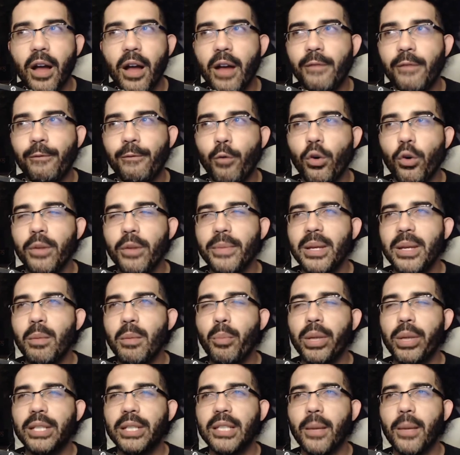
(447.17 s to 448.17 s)
for me,
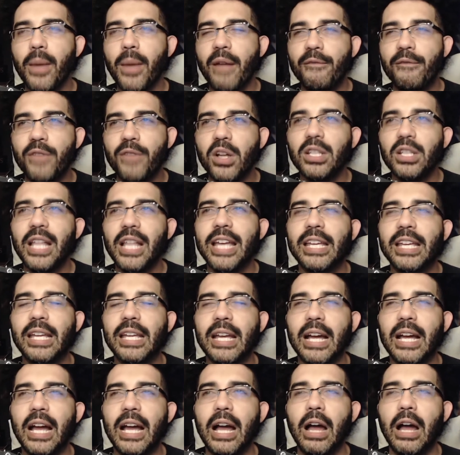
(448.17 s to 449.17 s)
but I felt like
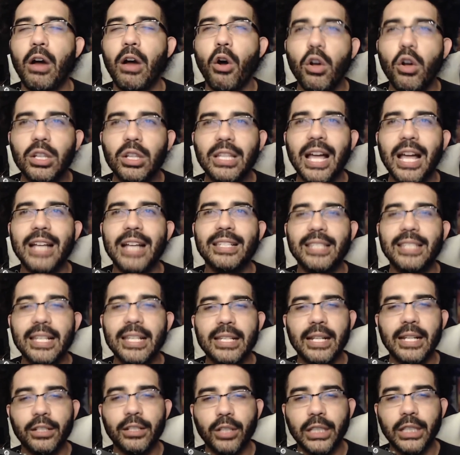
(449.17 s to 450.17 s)
all last
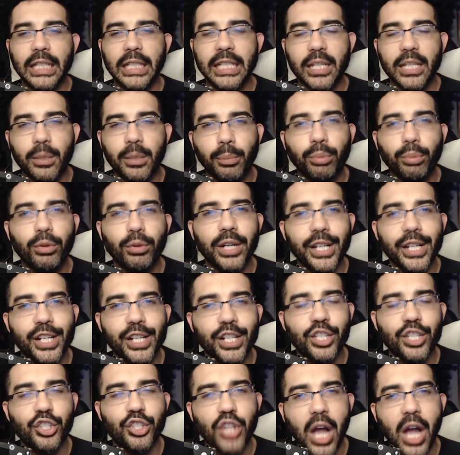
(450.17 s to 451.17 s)
season, I thought they did a pretty
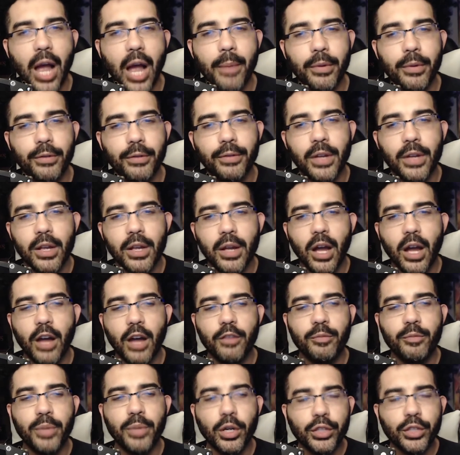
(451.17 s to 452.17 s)
good job
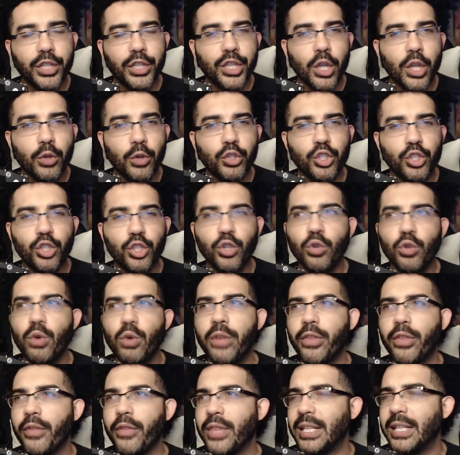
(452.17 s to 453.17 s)
of building those two.
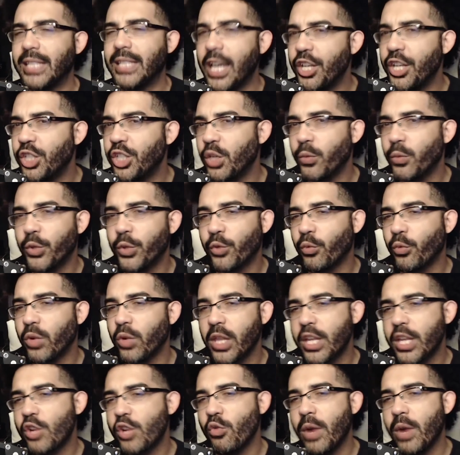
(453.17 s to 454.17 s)
I thought the tension was
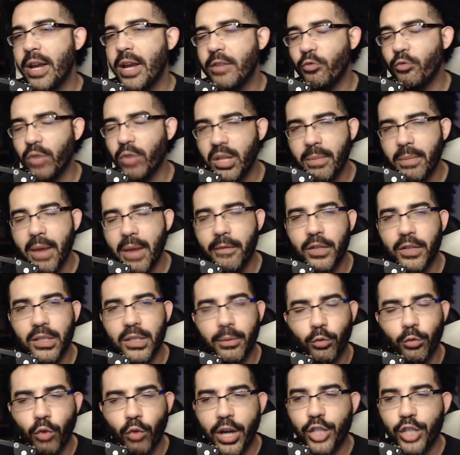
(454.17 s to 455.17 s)
really great, really made for
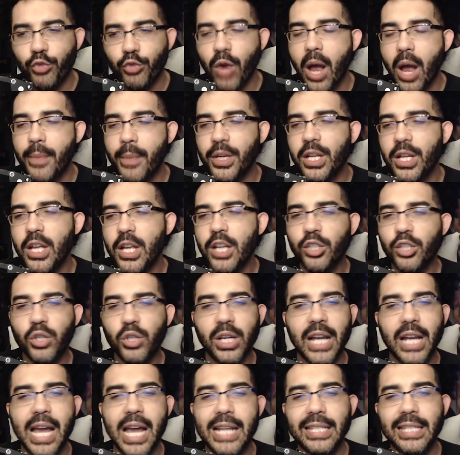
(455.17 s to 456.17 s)
some great drama. So
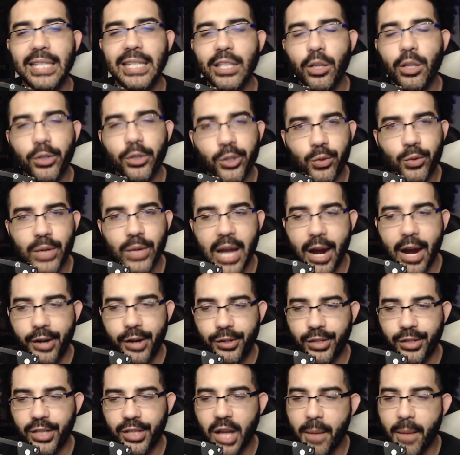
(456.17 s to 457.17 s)
to kind of see those two
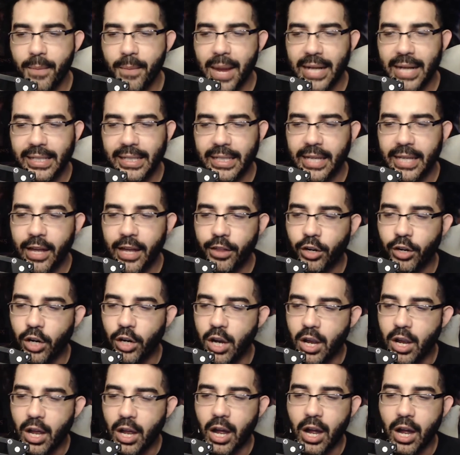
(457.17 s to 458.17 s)
characters come back together
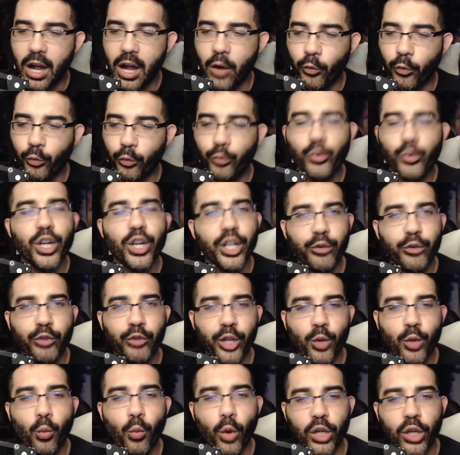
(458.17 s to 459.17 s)
really,
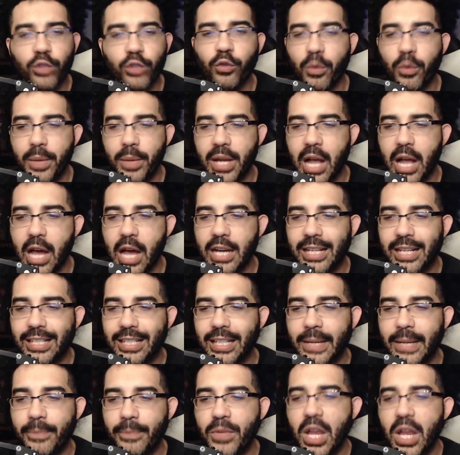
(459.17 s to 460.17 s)
really works for me,
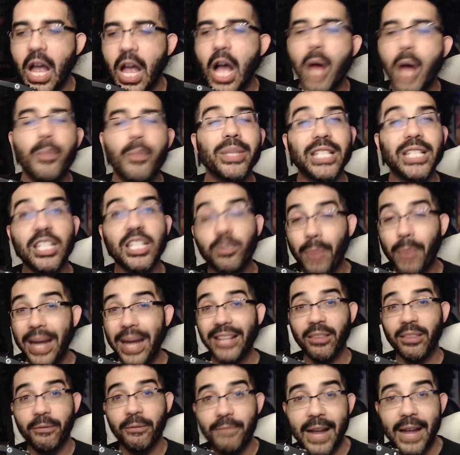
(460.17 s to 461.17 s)
honestly. But
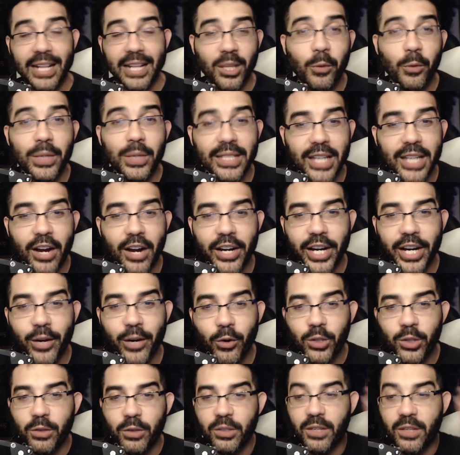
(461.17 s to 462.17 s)
despite the fact that we see our
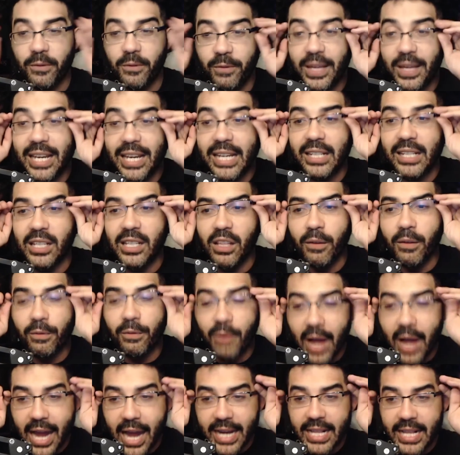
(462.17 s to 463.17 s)
heroes defeating
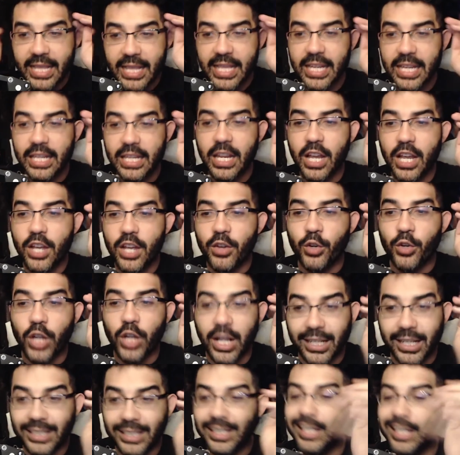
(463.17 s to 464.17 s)
Leviathan,
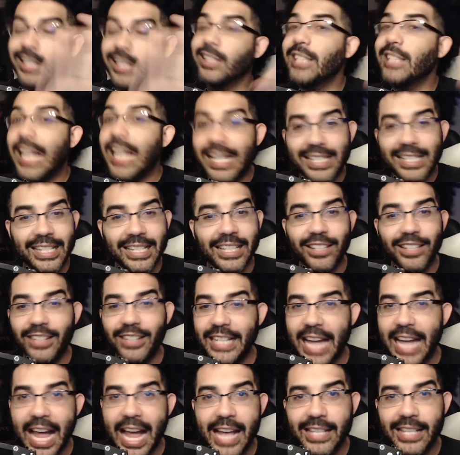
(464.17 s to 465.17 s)
Lex
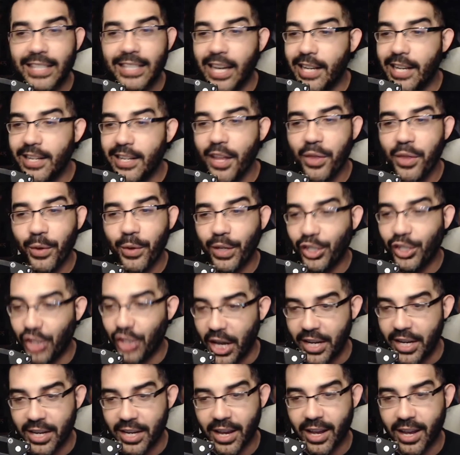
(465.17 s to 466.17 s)
clearly has another
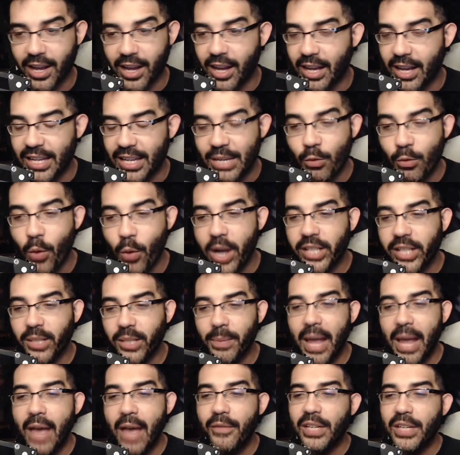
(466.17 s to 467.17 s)
agenda. He winds
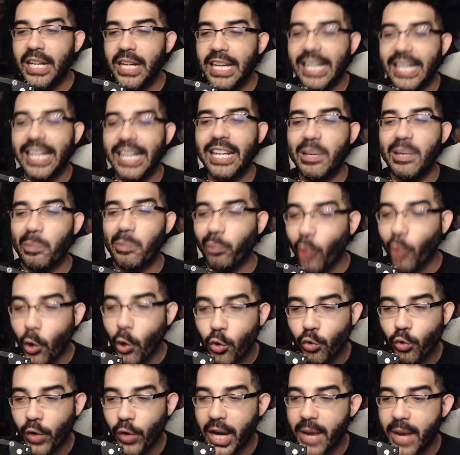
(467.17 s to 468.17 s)
up having a hidden
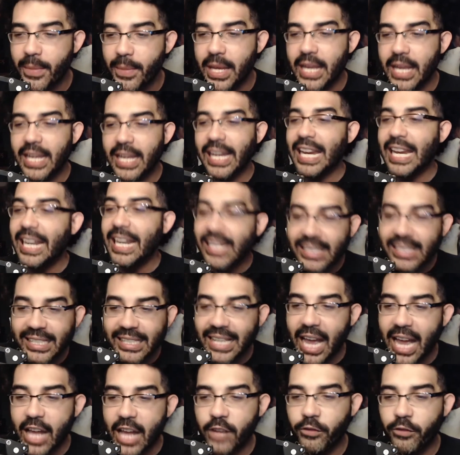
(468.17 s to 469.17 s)
program
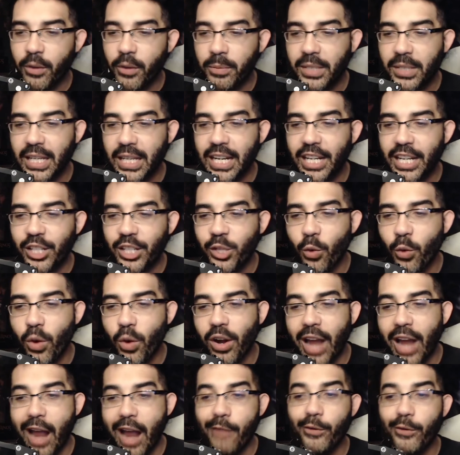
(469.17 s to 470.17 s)
inside of Obsidian to
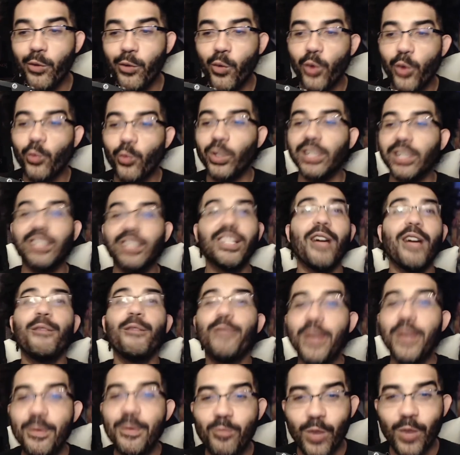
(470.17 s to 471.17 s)
where everyone will
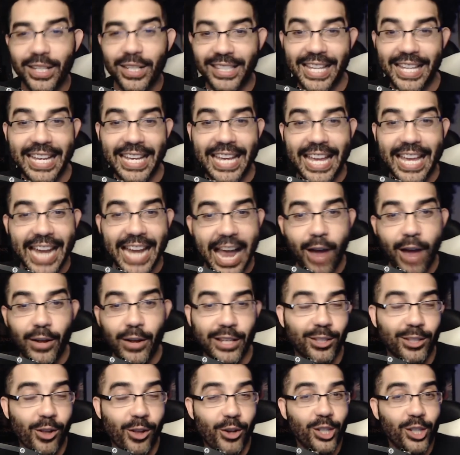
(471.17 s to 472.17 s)
love him once they get out,
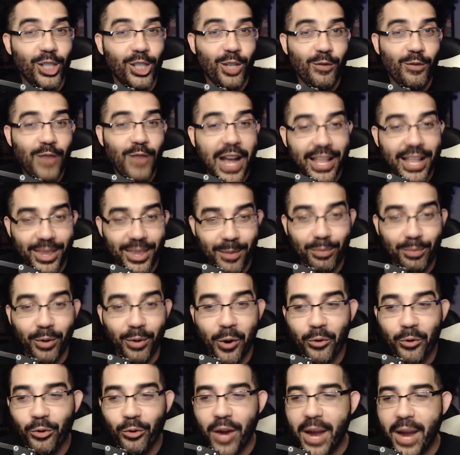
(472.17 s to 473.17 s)
as long as you've got the
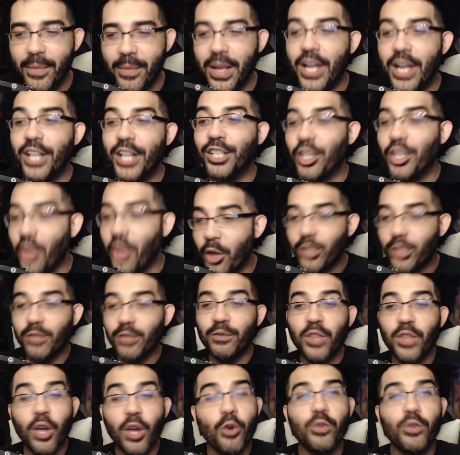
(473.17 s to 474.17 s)
program. To those
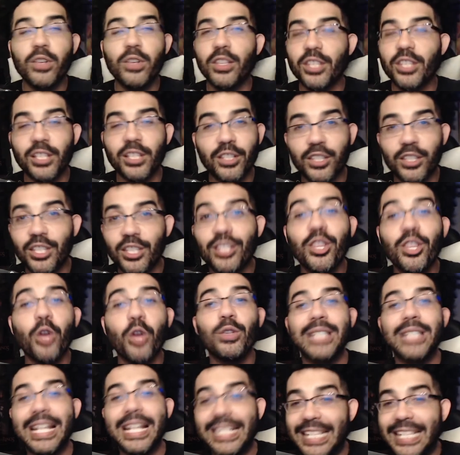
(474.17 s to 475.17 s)

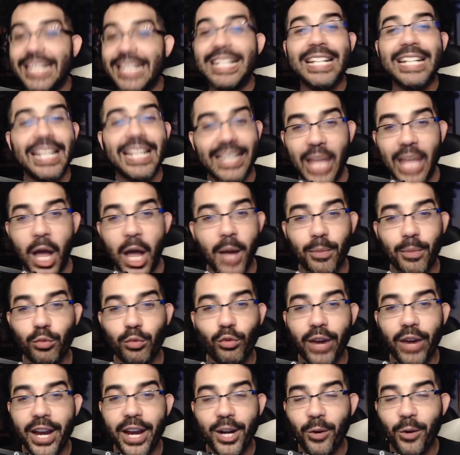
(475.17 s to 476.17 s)
that didn't get the
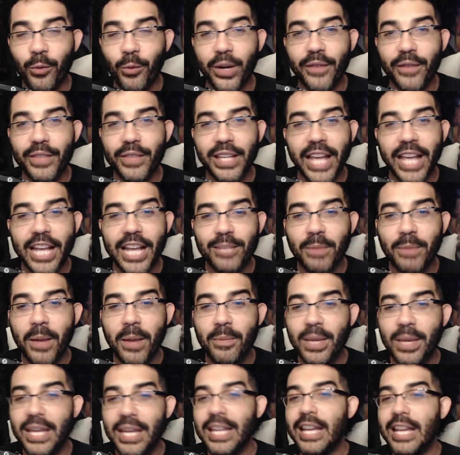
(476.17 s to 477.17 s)
upgrade or whatever the case may
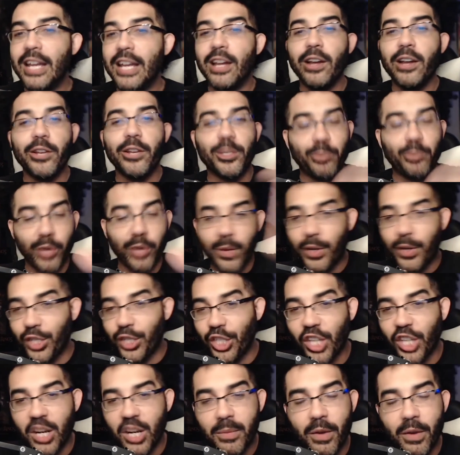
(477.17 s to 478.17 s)
be, it's pretty much
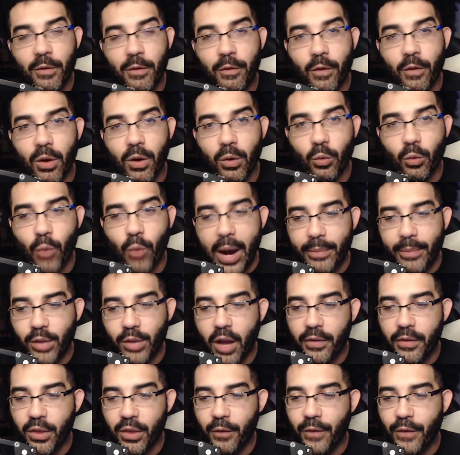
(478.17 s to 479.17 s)
just going to be wiped
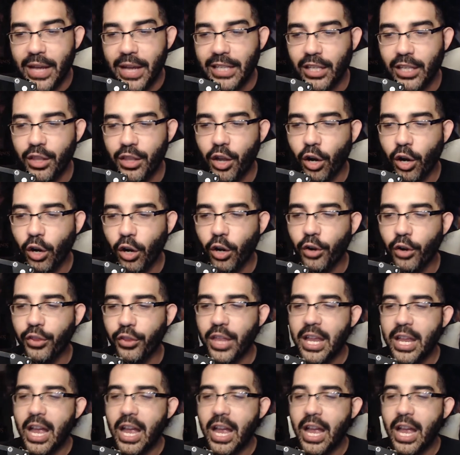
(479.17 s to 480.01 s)
off the face of the earth.